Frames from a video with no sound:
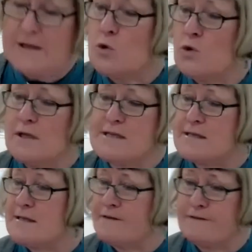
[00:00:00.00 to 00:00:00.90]
and all
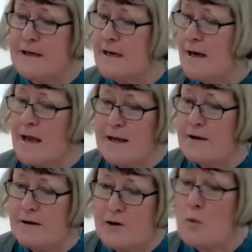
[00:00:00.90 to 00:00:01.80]
this feeling
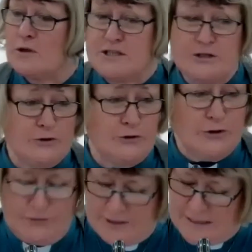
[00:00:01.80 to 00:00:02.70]
like
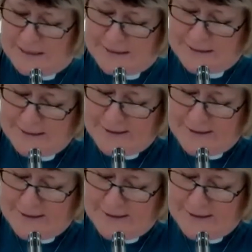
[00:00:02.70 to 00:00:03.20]
gobbledygook, really,